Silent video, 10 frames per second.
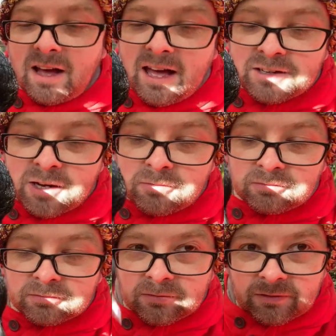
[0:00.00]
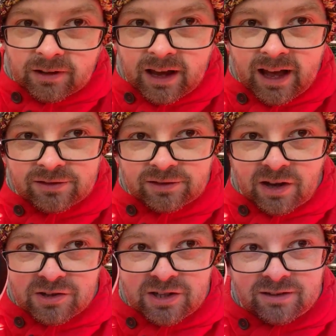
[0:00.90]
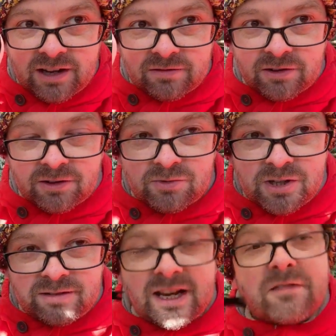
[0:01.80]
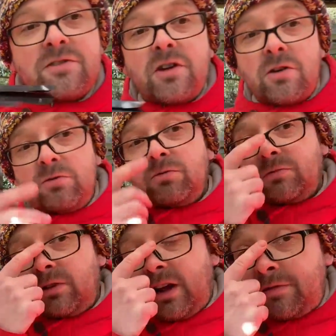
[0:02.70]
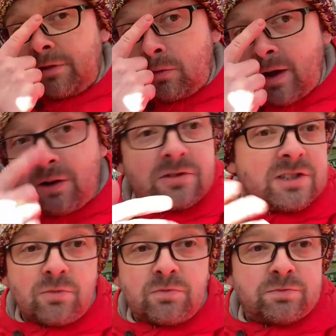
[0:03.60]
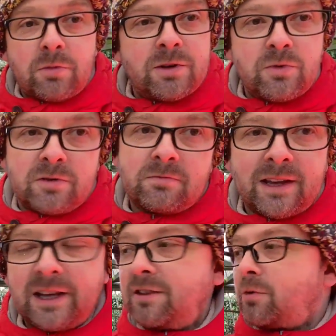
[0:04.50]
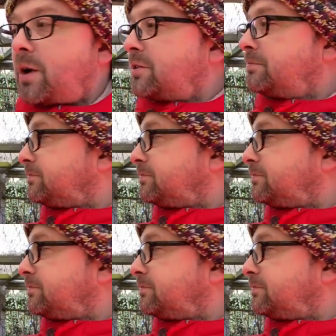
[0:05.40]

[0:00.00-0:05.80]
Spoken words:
and as such, she's never known life in the wild, and she probably wouldn't make it in the wild.